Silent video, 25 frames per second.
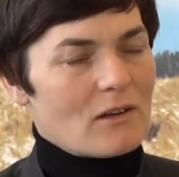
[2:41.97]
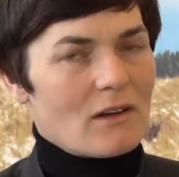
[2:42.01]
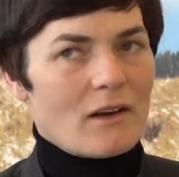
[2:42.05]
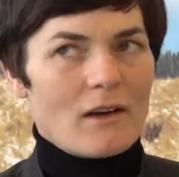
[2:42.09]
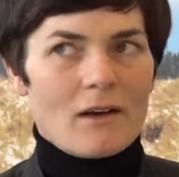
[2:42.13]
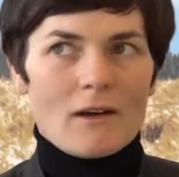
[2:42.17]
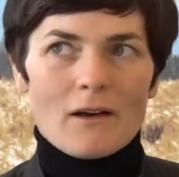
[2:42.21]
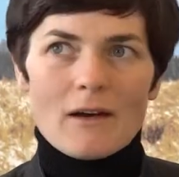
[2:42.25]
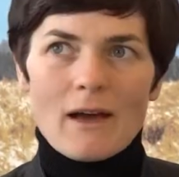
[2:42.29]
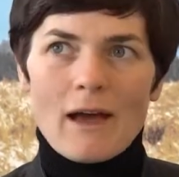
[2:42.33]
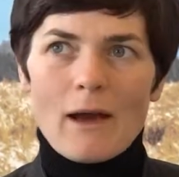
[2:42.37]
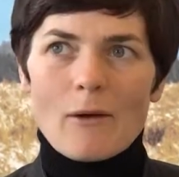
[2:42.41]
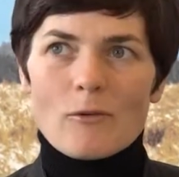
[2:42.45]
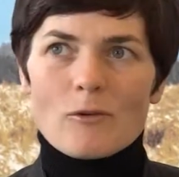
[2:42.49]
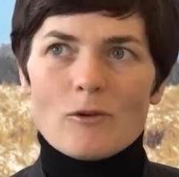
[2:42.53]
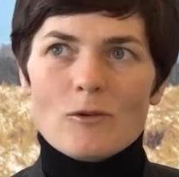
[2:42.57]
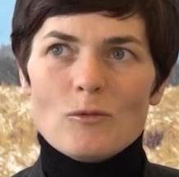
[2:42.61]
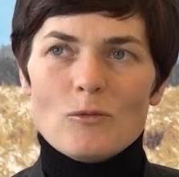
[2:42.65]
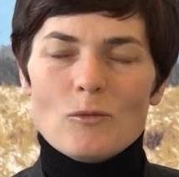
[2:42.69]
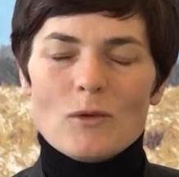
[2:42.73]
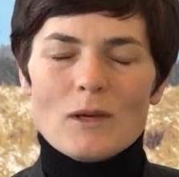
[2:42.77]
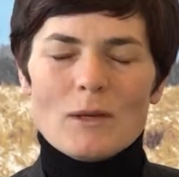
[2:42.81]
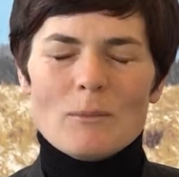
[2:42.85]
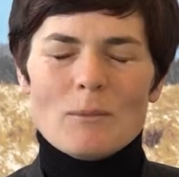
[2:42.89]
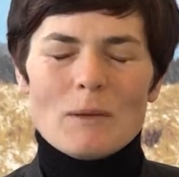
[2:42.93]
How
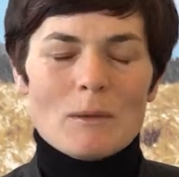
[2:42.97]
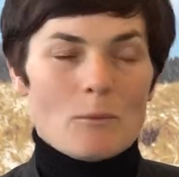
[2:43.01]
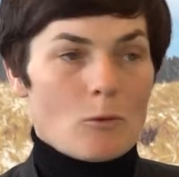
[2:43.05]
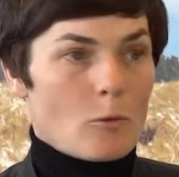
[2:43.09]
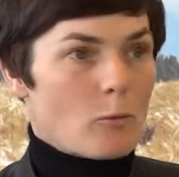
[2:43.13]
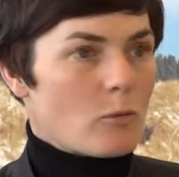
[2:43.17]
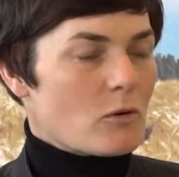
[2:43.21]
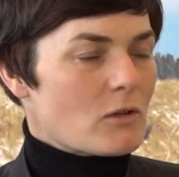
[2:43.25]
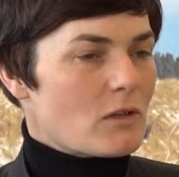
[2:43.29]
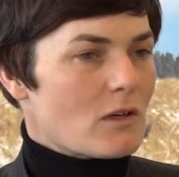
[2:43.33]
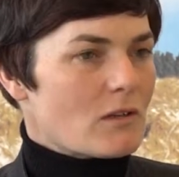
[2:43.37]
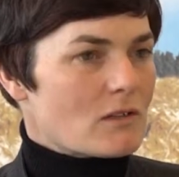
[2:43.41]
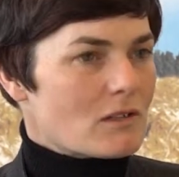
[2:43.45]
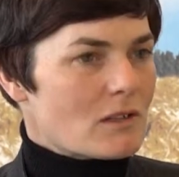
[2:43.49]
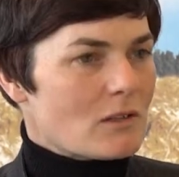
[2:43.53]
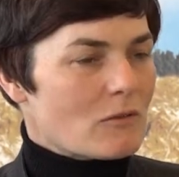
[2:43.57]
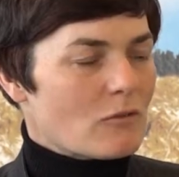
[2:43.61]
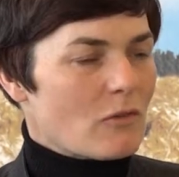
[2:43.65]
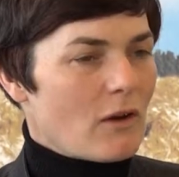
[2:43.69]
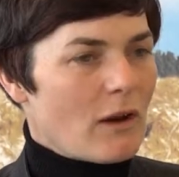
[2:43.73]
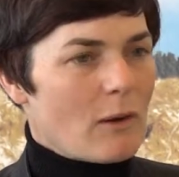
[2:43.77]
can we be more productive?